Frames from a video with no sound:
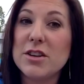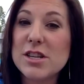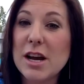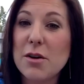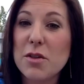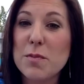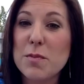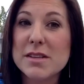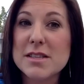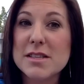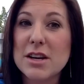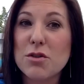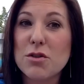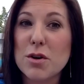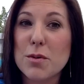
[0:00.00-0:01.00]
chat with me is
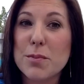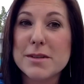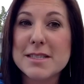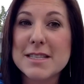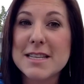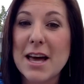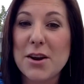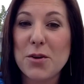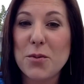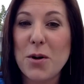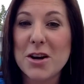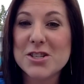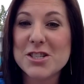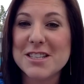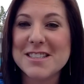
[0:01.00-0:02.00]
I grew up in Seattle,
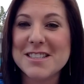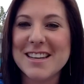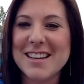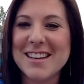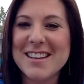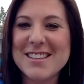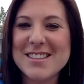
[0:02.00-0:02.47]
Washington.